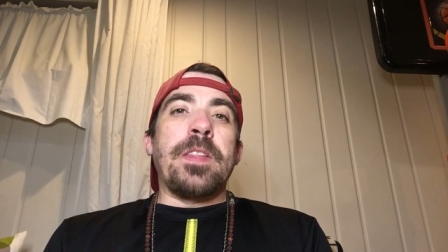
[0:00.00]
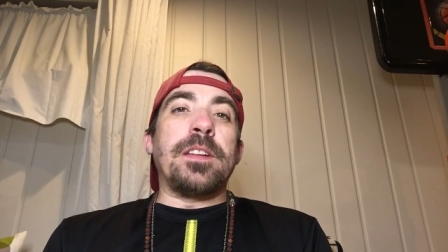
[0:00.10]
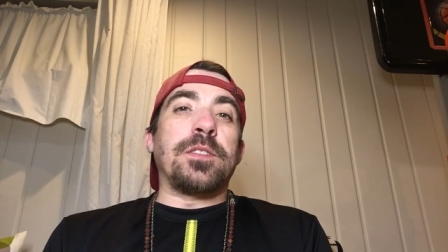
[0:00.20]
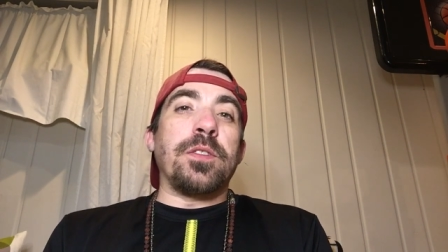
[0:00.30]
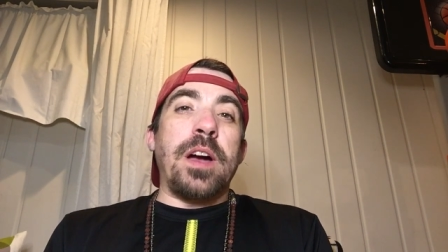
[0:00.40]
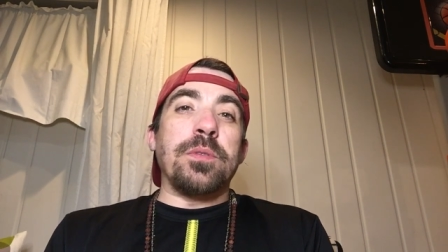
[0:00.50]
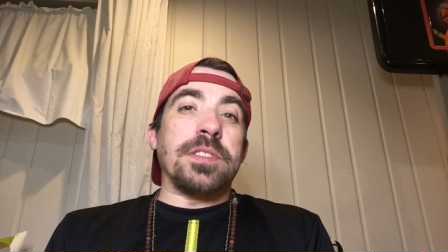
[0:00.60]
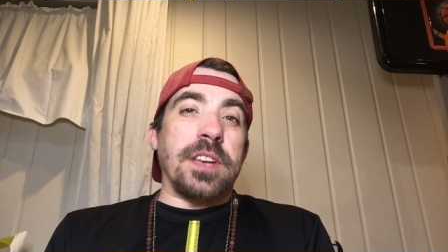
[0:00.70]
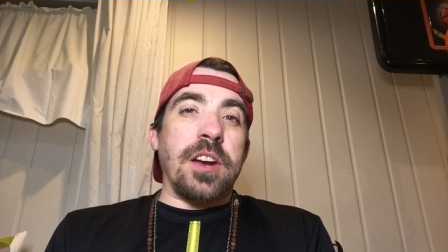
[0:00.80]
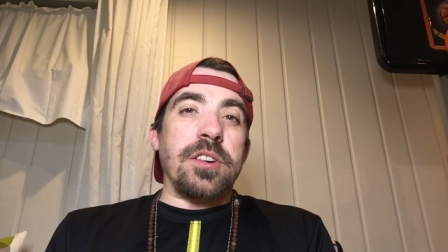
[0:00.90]
And so that was
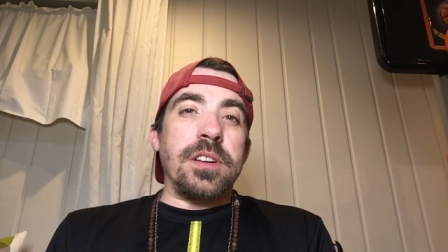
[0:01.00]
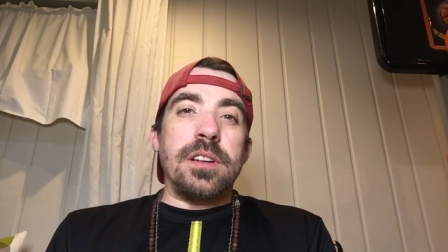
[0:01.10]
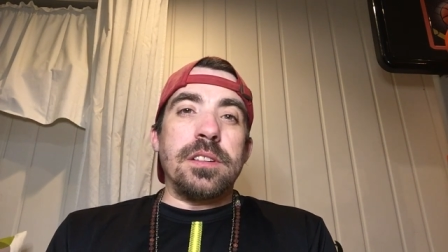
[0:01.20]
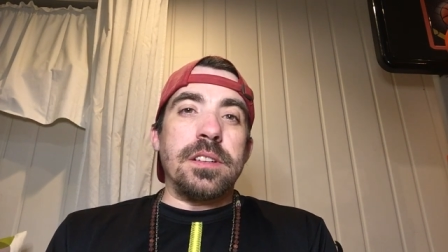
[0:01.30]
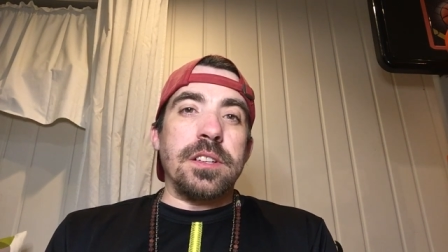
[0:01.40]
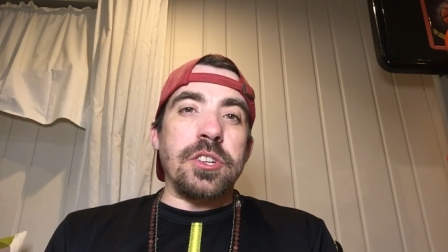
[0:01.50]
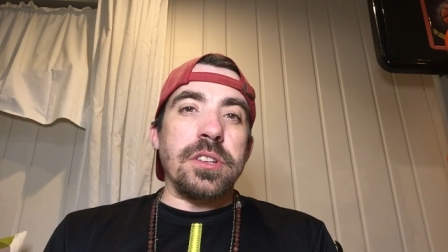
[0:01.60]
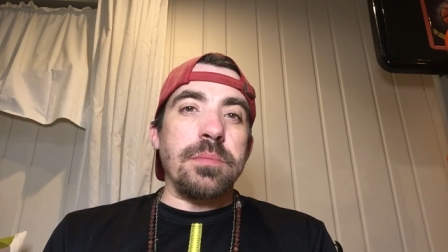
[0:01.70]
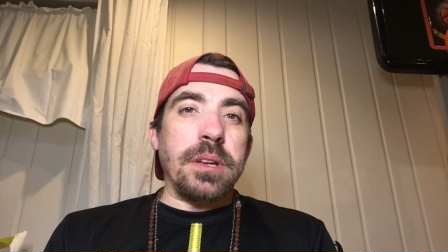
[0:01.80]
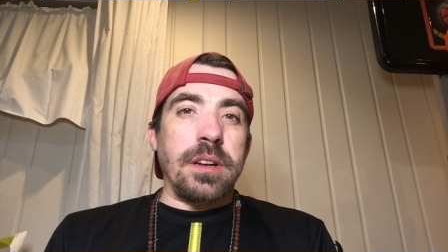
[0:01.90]
scary
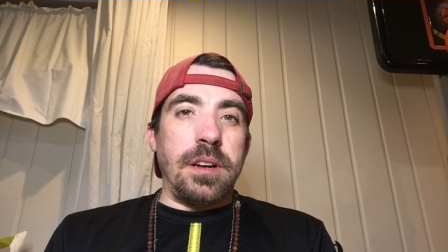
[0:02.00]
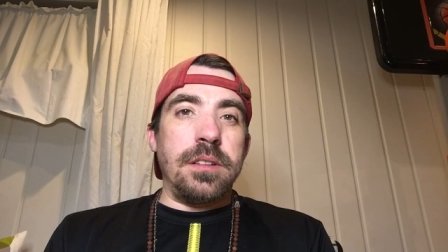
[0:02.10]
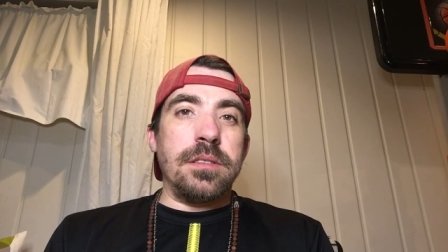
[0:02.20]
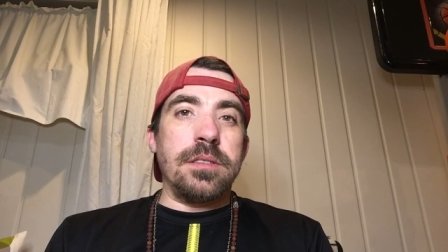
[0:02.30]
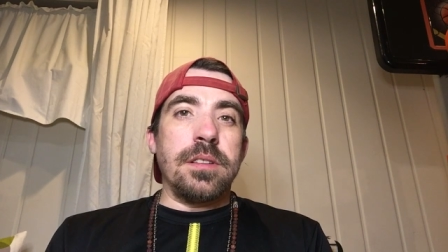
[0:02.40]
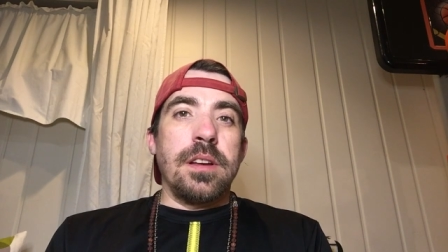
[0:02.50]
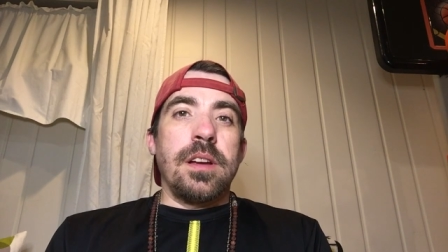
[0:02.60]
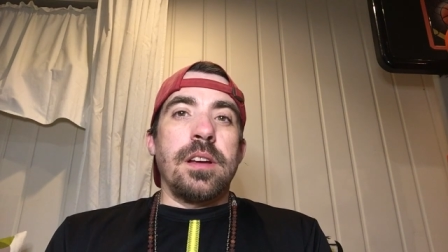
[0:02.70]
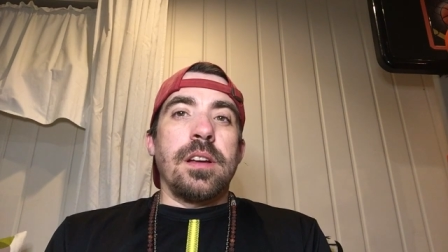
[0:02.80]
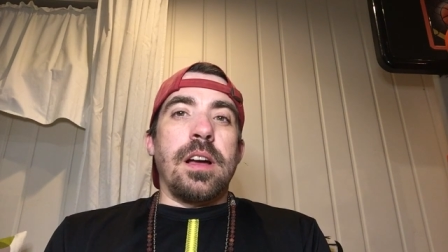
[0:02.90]
initially, because
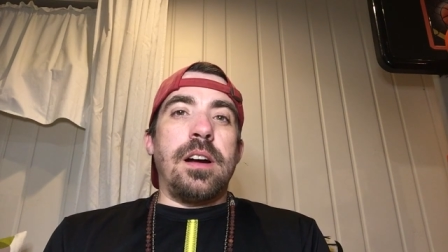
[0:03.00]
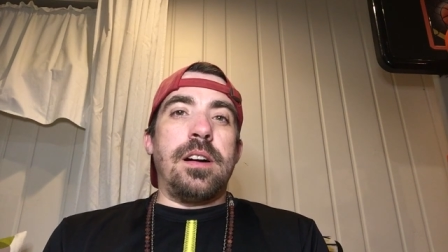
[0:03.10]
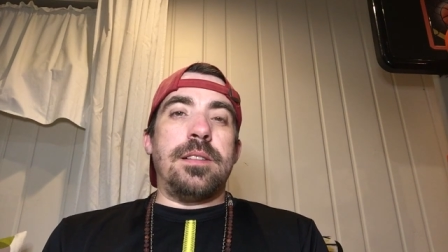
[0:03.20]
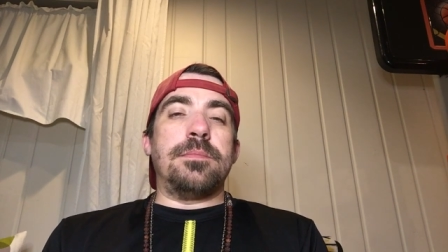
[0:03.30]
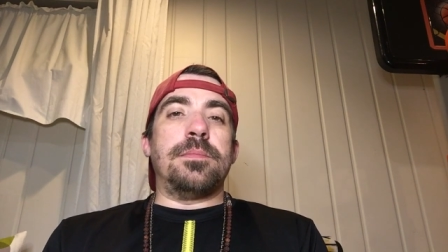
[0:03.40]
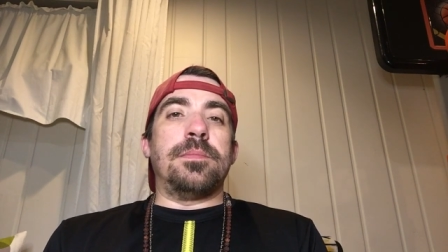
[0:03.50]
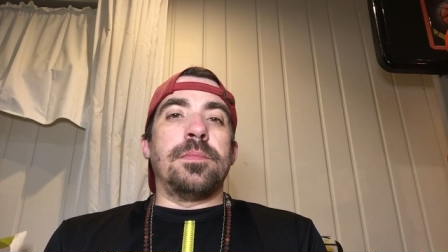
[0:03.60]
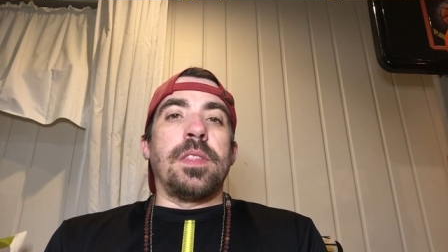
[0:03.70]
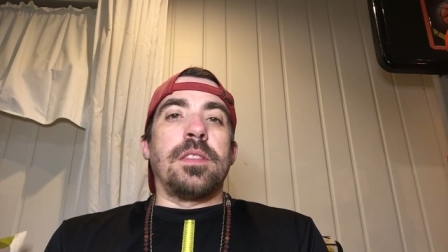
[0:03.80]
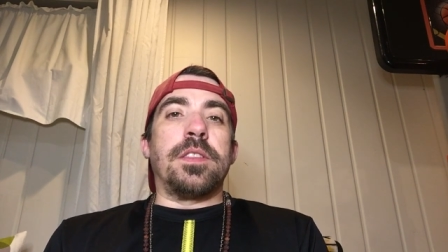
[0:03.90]

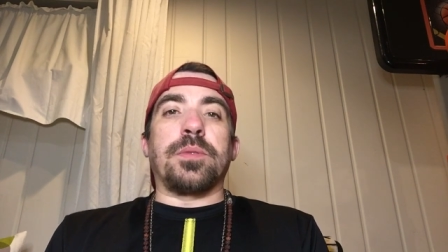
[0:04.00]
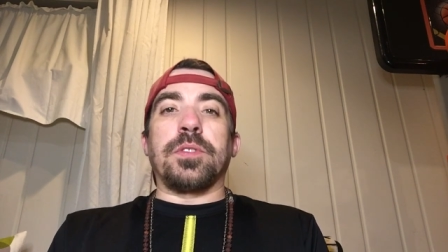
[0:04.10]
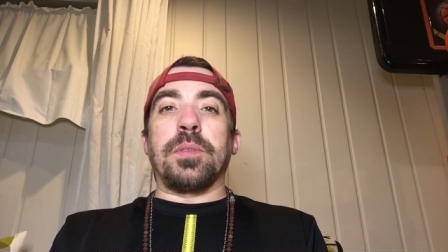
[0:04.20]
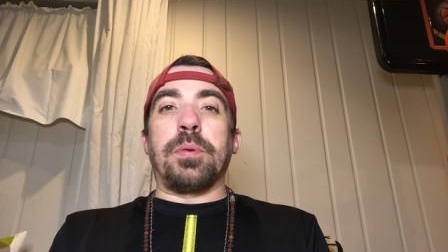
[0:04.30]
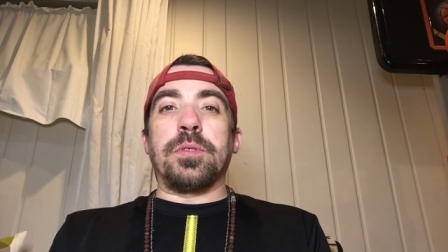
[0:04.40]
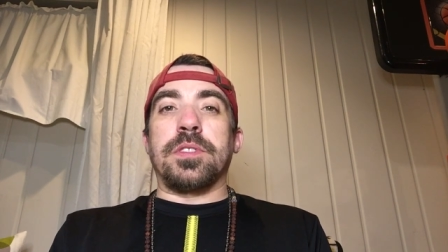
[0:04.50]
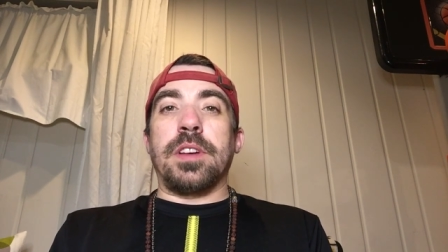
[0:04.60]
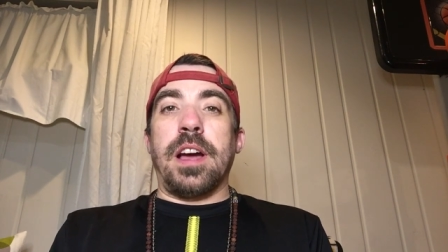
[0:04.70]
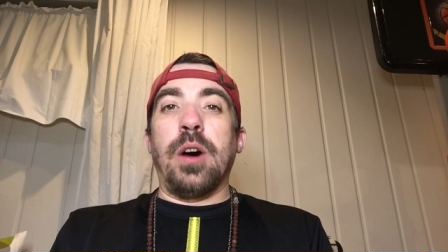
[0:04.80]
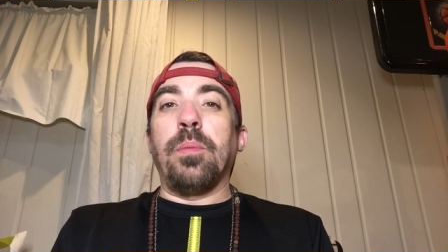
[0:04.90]
this was supposed to
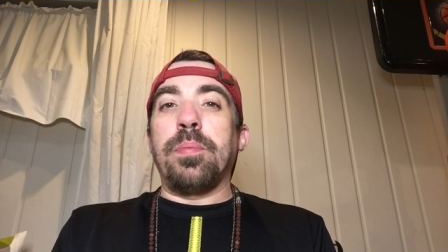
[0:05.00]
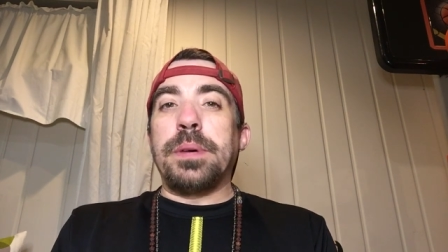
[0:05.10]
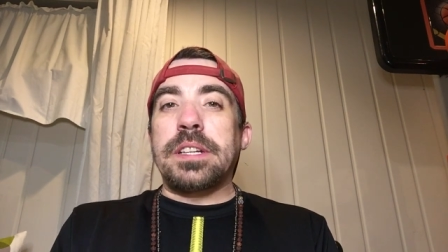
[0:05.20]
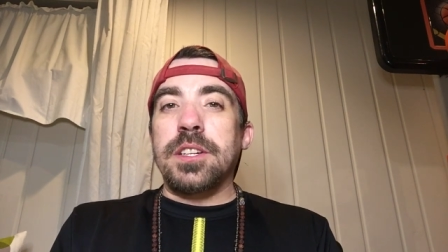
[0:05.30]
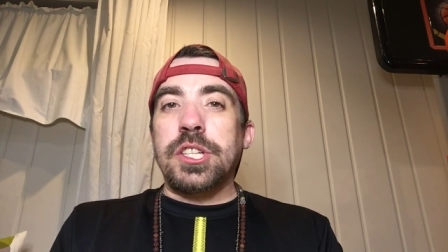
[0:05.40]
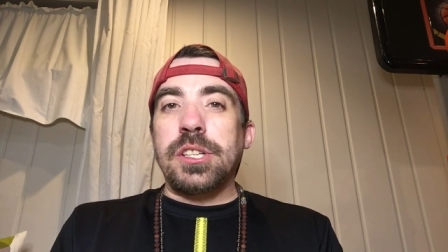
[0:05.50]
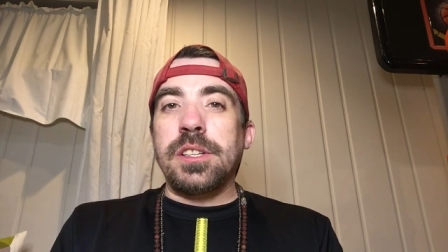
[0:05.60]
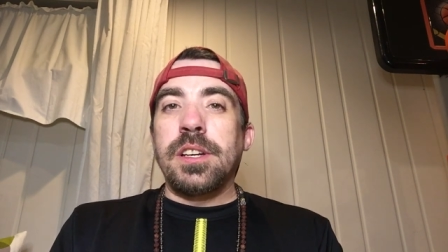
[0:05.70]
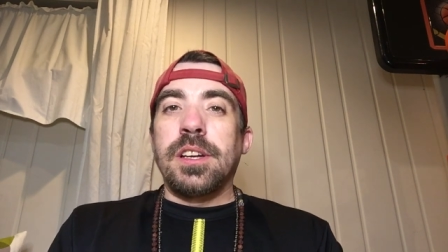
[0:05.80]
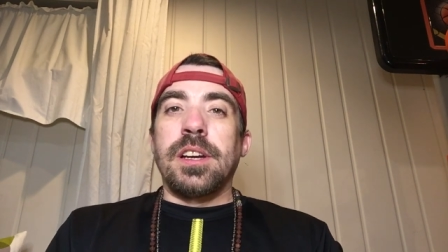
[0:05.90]
help
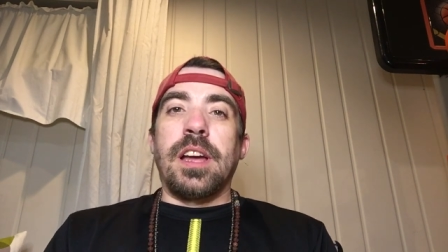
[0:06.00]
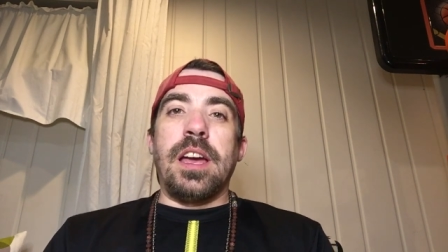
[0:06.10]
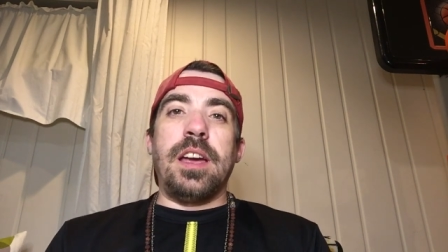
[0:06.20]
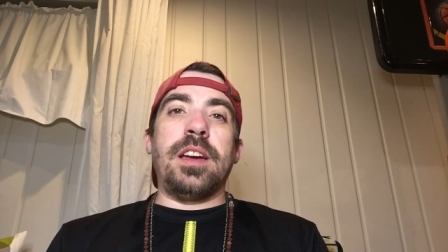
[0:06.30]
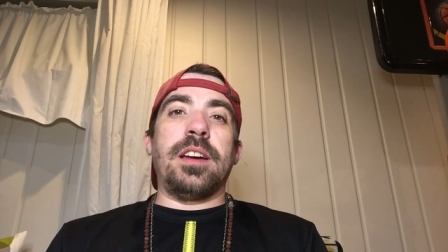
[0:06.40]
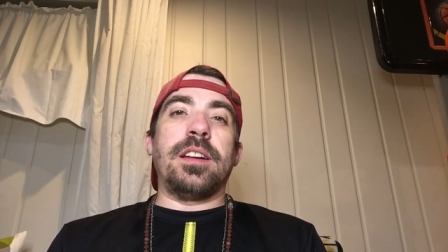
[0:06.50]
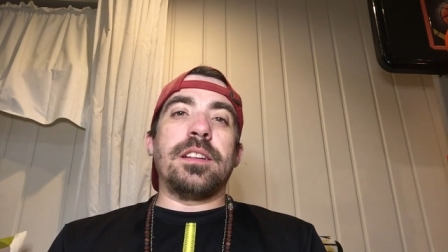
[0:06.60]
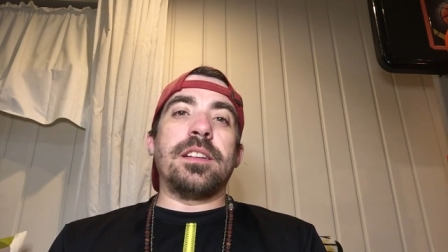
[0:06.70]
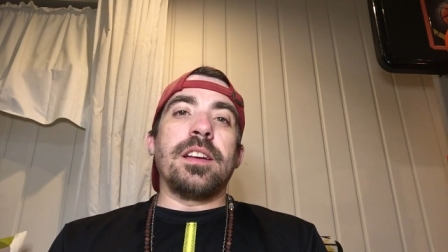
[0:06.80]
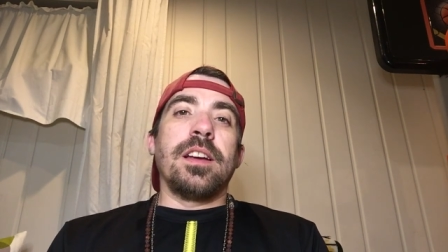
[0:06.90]
potentially,
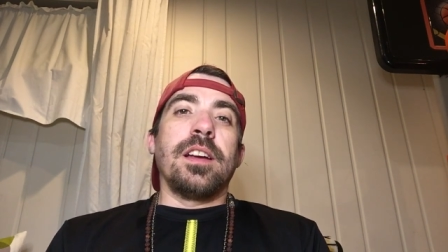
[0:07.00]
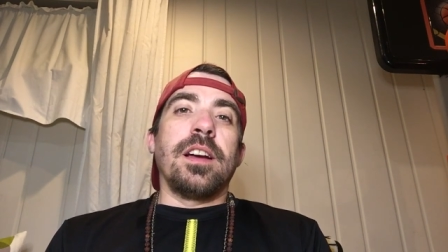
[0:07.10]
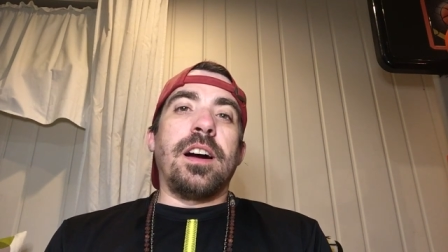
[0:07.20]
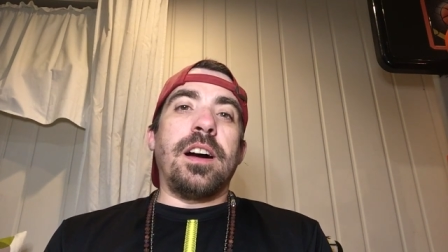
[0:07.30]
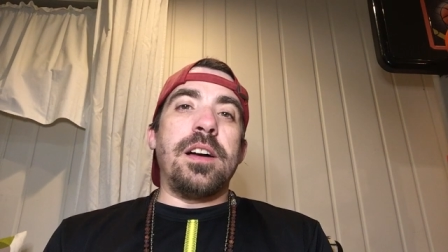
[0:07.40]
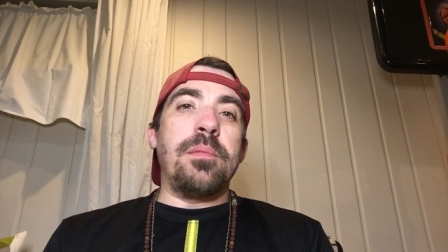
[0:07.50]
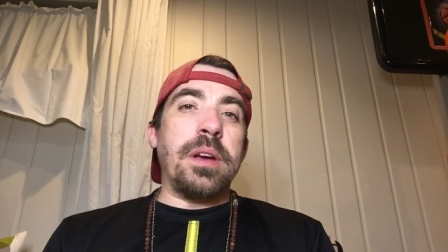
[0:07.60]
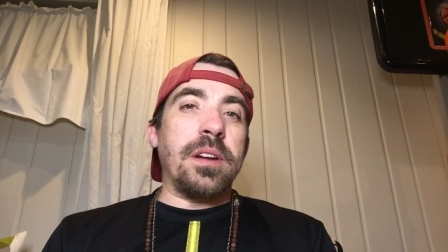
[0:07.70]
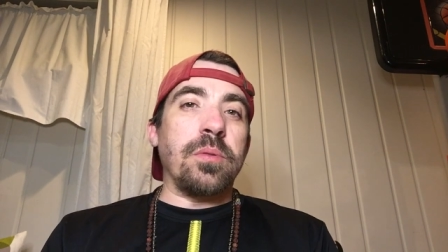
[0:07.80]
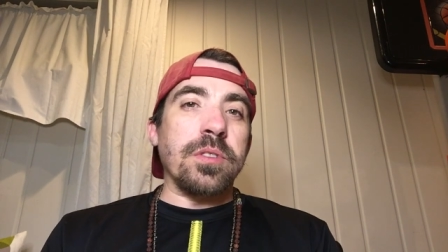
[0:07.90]
and it
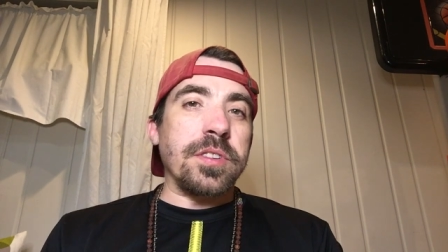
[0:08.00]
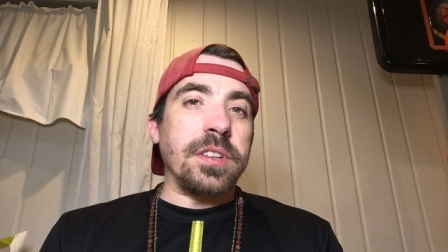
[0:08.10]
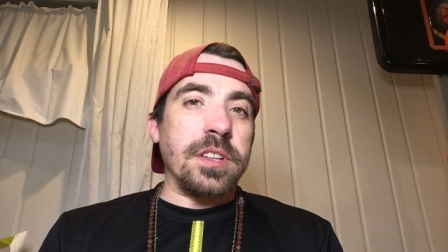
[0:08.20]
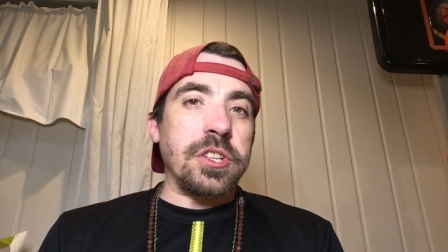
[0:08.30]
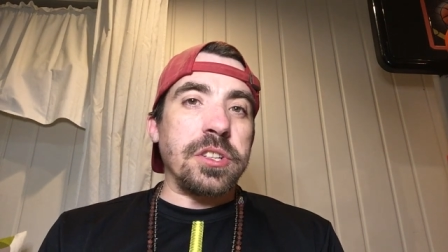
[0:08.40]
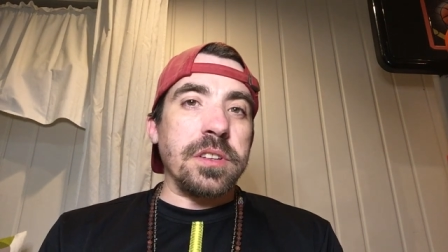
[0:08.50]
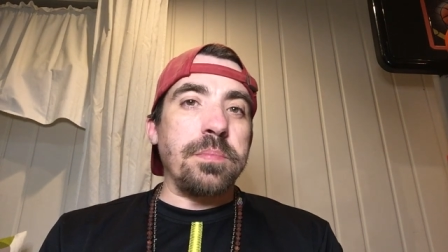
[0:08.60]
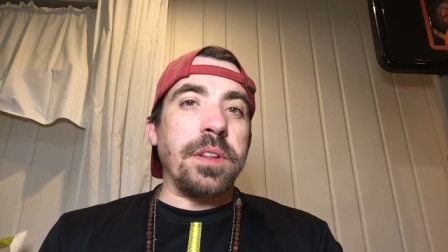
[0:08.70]
made it worse initially.